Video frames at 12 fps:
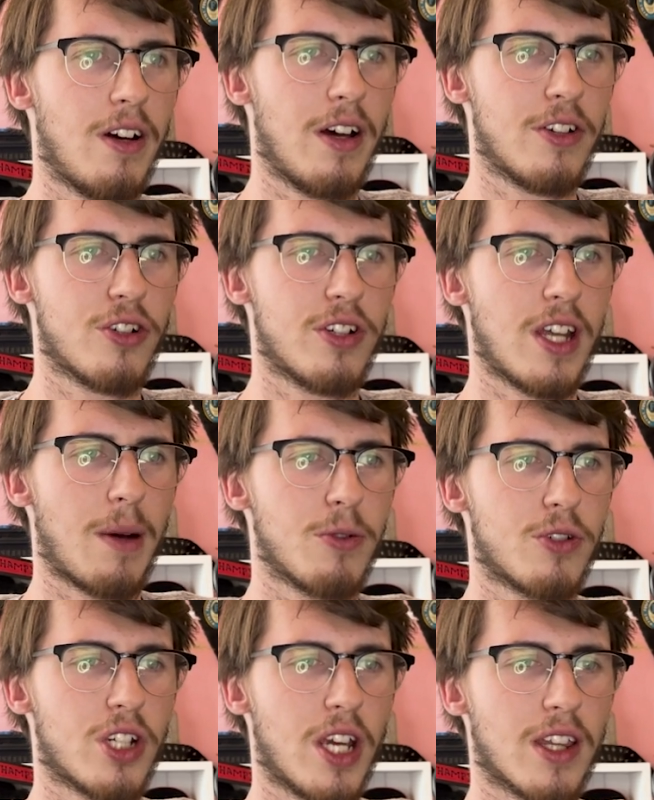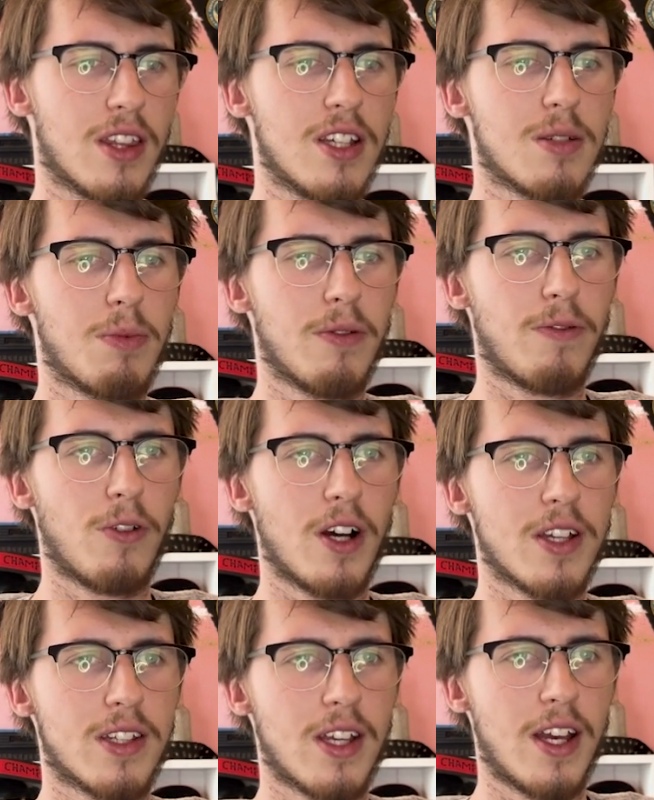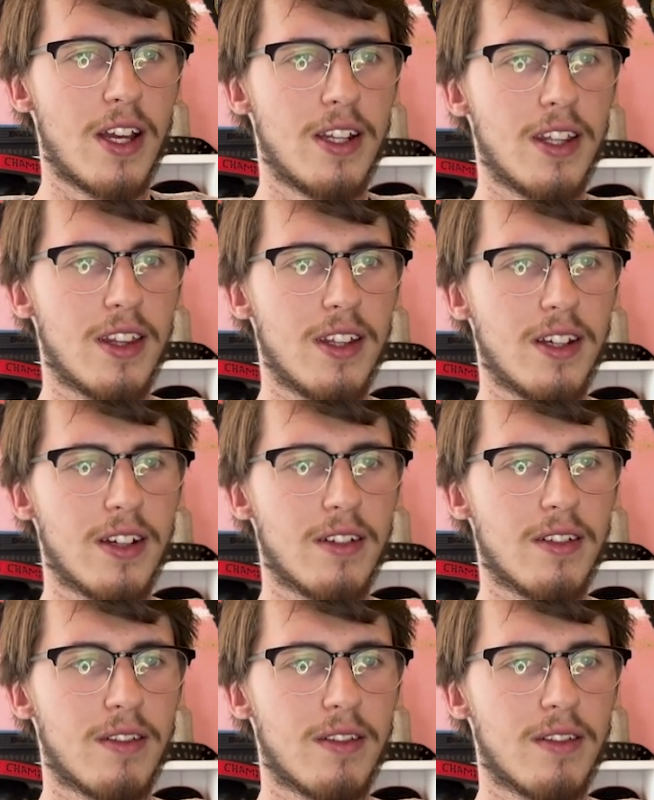I should double check this before I say anything.